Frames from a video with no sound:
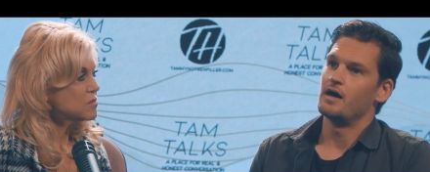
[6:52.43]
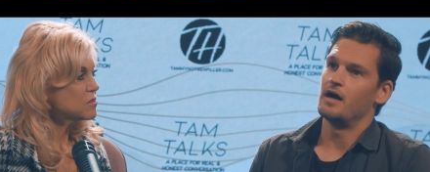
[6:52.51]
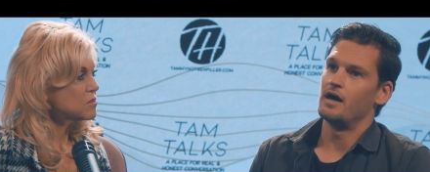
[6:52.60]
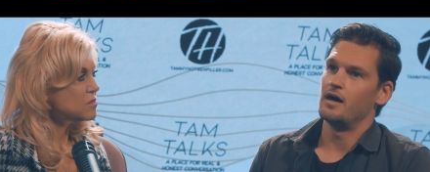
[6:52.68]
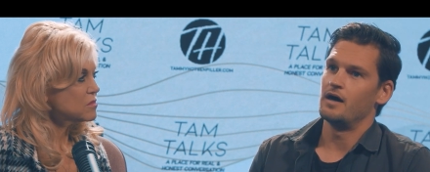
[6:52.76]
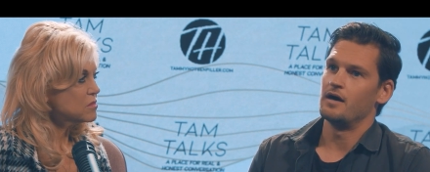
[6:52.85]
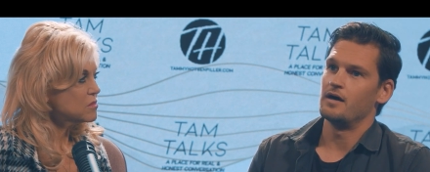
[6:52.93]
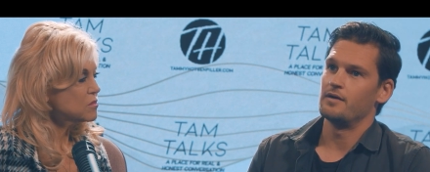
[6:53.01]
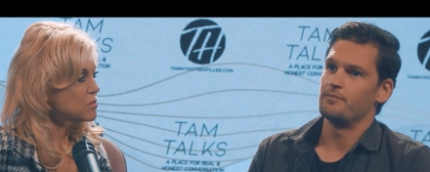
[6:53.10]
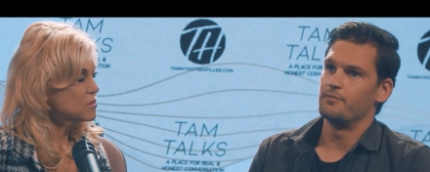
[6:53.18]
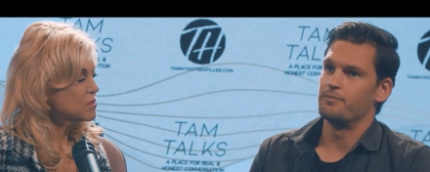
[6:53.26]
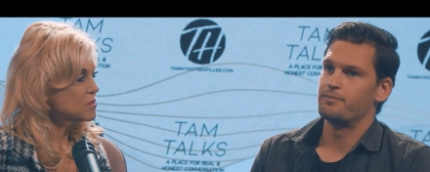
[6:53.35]
Speaker 1: Uh,
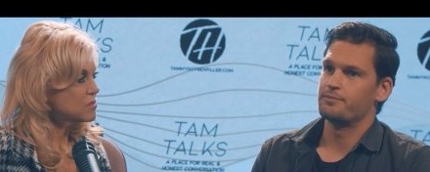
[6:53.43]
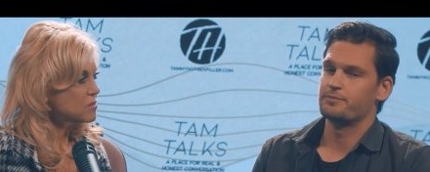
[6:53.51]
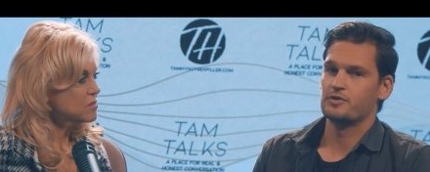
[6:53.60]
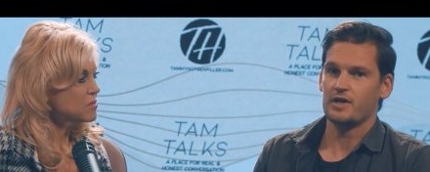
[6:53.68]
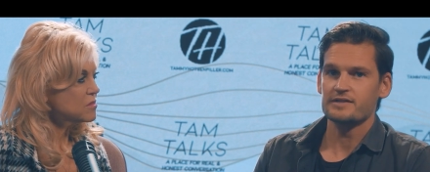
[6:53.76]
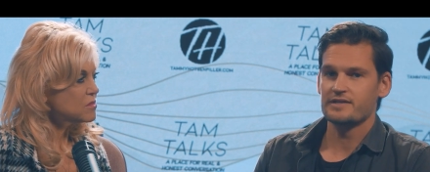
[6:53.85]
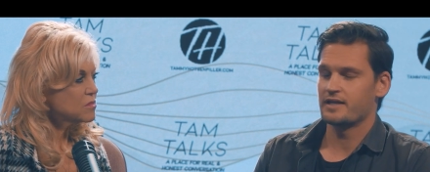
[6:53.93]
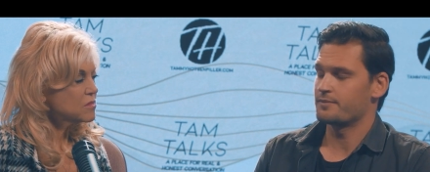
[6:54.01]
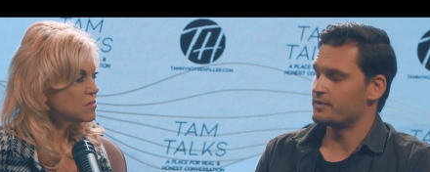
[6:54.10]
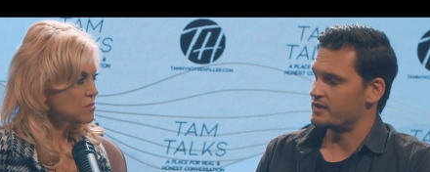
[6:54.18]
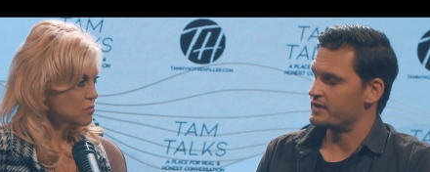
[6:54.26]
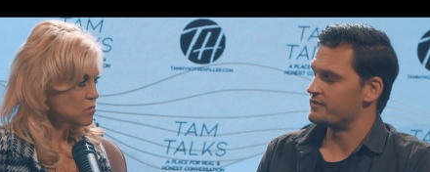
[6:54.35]
trusting
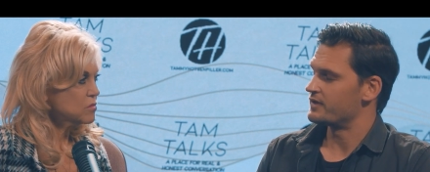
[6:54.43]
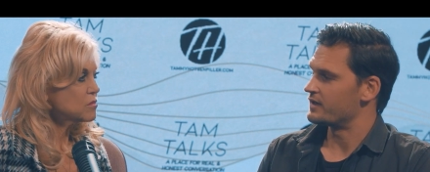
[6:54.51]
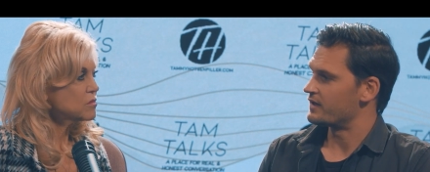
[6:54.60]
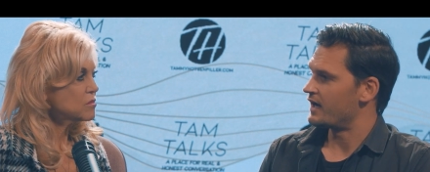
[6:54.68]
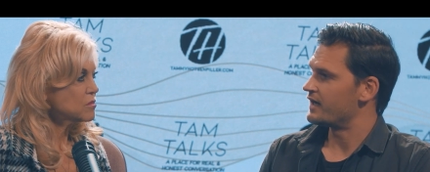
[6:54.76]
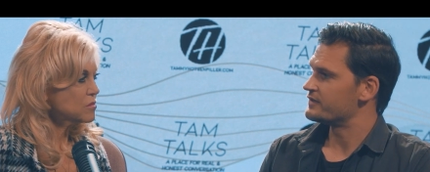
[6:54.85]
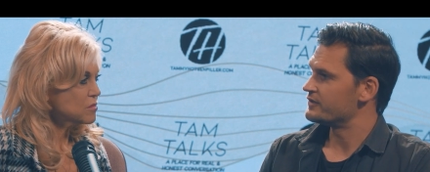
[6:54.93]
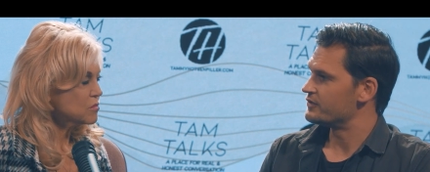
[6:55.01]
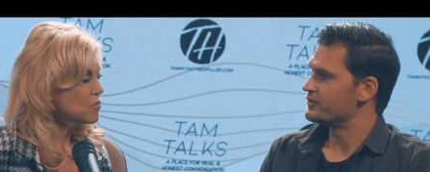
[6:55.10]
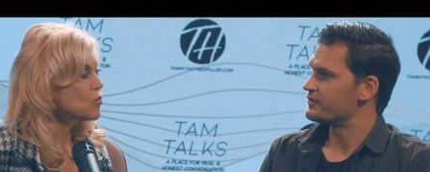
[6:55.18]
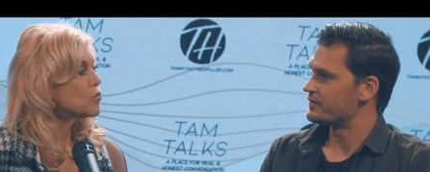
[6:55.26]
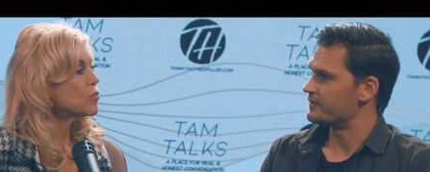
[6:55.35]
and believing in God to
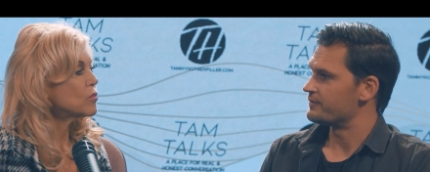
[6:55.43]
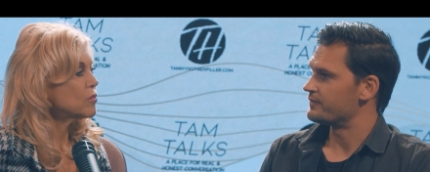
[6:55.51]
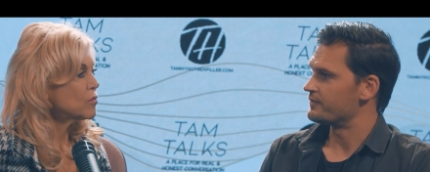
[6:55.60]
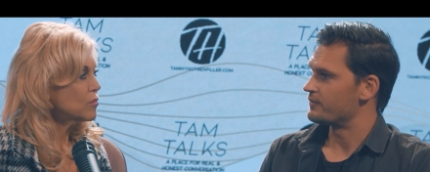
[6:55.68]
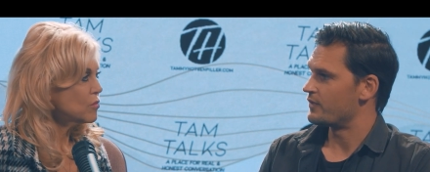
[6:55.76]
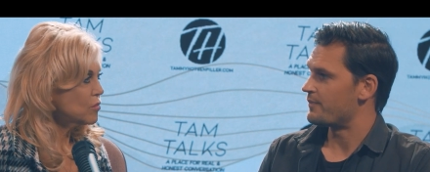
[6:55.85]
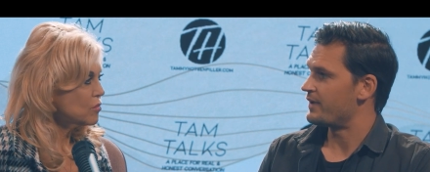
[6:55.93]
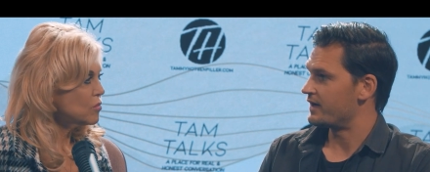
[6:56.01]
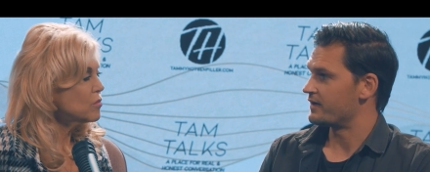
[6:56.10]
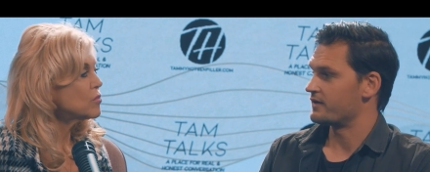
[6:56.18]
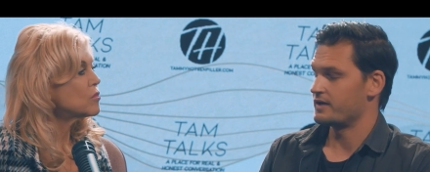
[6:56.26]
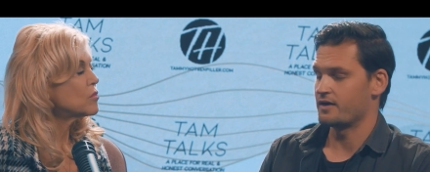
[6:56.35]
do some
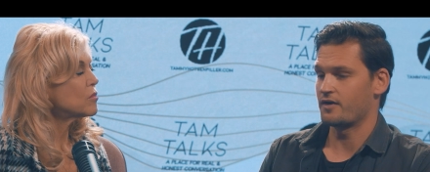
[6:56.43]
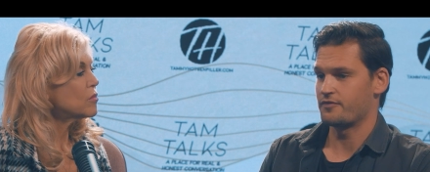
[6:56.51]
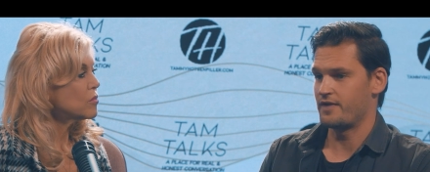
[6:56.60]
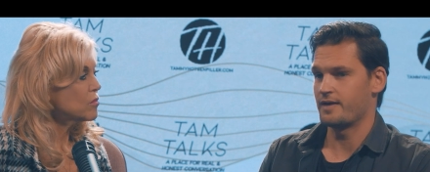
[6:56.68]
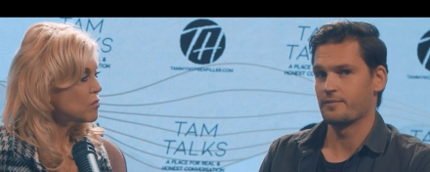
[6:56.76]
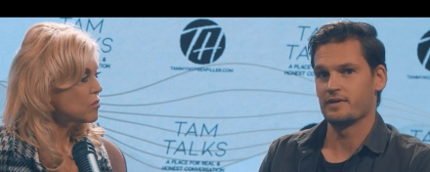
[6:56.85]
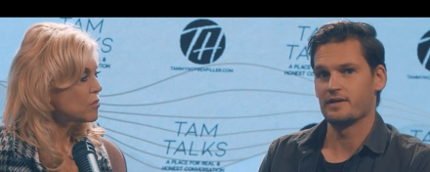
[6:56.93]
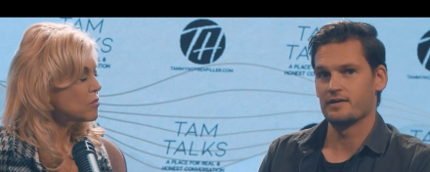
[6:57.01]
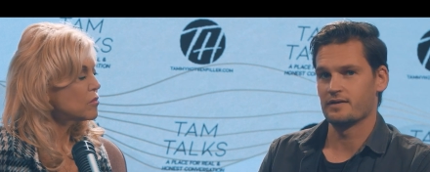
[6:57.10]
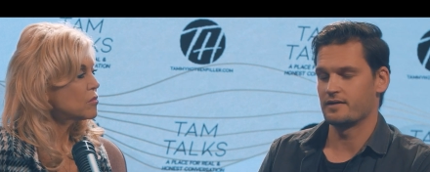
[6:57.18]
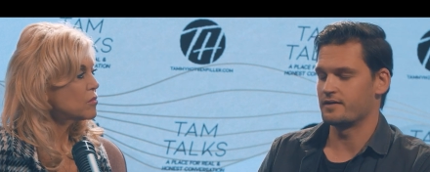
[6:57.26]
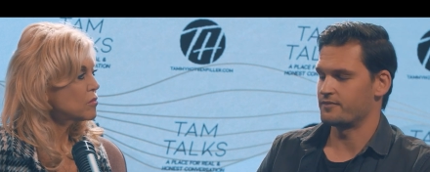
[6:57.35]
repair in our
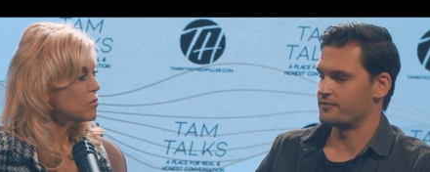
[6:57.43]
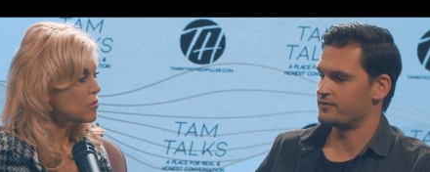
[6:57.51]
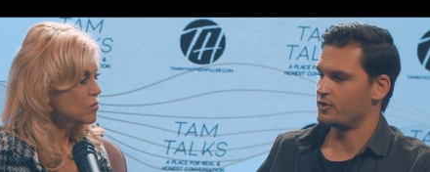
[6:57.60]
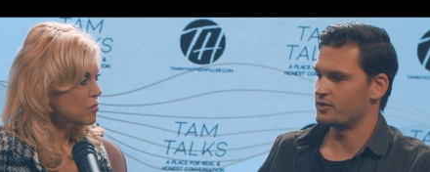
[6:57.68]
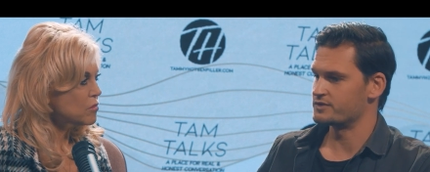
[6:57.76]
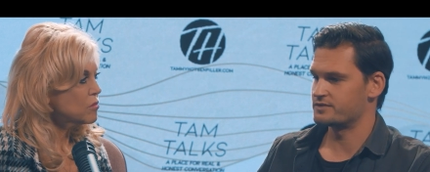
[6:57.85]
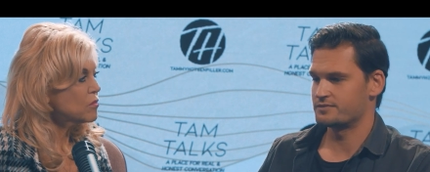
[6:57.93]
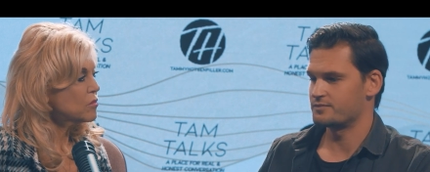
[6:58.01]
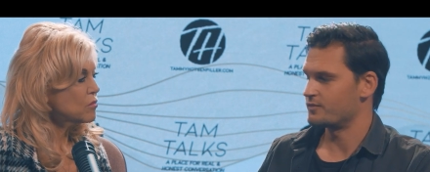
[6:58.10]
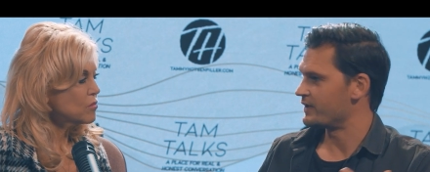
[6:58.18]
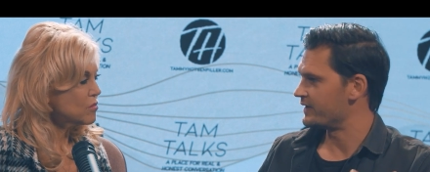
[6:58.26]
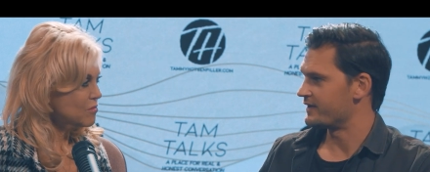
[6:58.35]
family, and of course
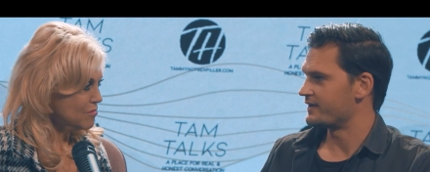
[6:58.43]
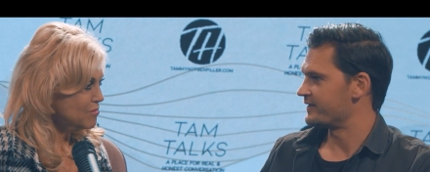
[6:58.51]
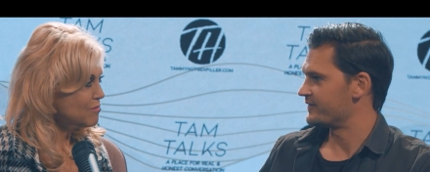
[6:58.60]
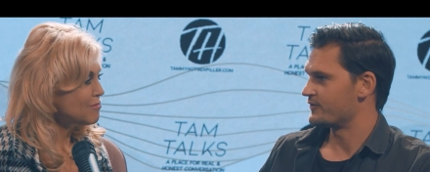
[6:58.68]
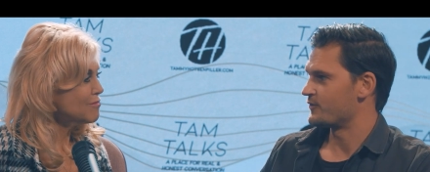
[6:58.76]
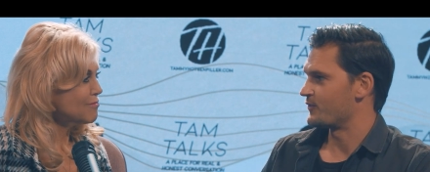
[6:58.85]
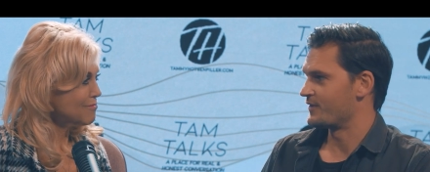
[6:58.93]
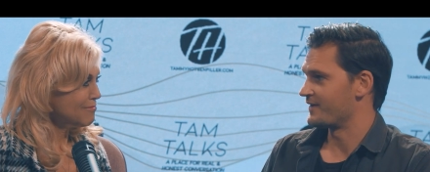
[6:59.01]
we who